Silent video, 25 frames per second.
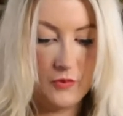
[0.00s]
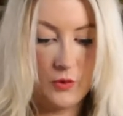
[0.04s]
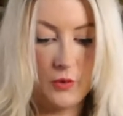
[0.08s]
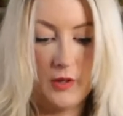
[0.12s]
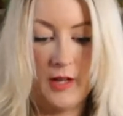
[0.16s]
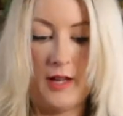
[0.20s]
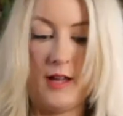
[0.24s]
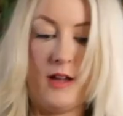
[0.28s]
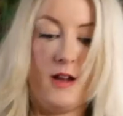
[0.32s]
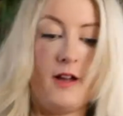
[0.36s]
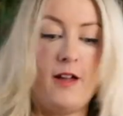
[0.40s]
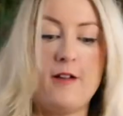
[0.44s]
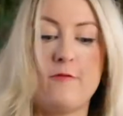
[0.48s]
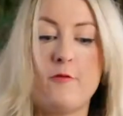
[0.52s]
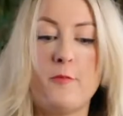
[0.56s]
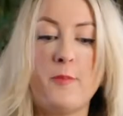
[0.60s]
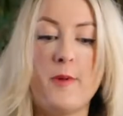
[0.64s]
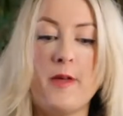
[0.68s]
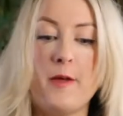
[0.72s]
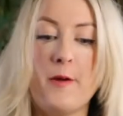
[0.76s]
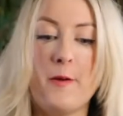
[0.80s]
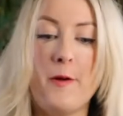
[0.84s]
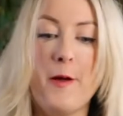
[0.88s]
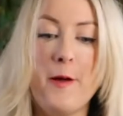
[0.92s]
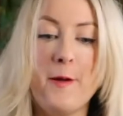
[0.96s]
Okay, I have a
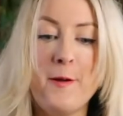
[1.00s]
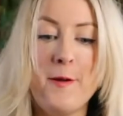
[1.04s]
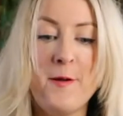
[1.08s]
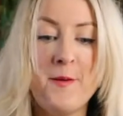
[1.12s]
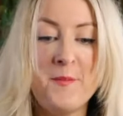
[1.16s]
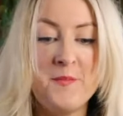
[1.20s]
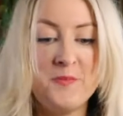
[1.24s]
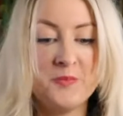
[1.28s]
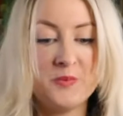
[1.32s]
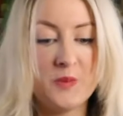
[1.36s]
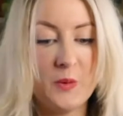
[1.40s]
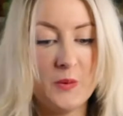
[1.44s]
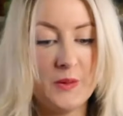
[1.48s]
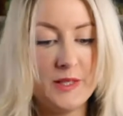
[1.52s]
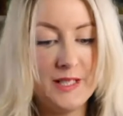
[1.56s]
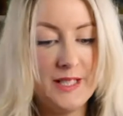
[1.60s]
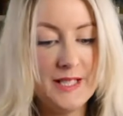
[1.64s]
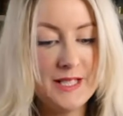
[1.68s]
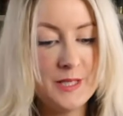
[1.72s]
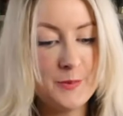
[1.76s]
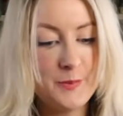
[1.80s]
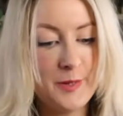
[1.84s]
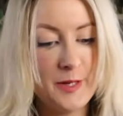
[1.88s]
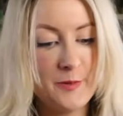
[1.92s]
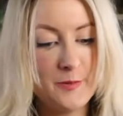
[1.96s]

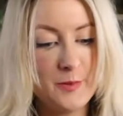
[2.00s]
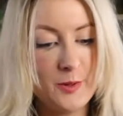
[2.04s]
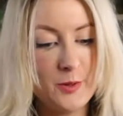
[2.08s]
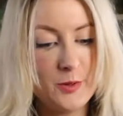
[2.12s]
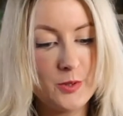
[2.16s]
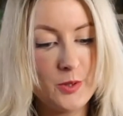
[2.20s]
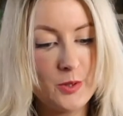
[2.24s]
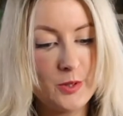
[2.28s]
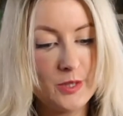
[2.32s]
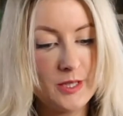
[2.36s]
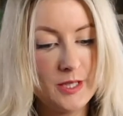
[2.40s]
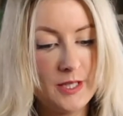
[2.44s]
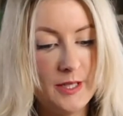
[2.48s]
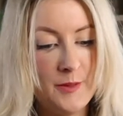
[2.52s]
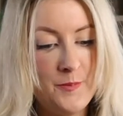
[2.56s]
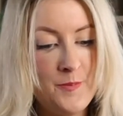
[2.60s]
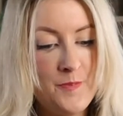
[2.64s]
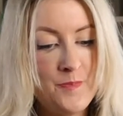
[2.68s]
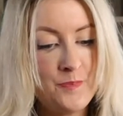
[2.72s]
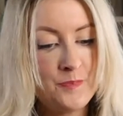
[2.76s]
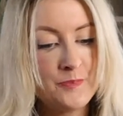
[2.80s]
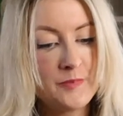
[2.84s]
little bit of milk chocolate,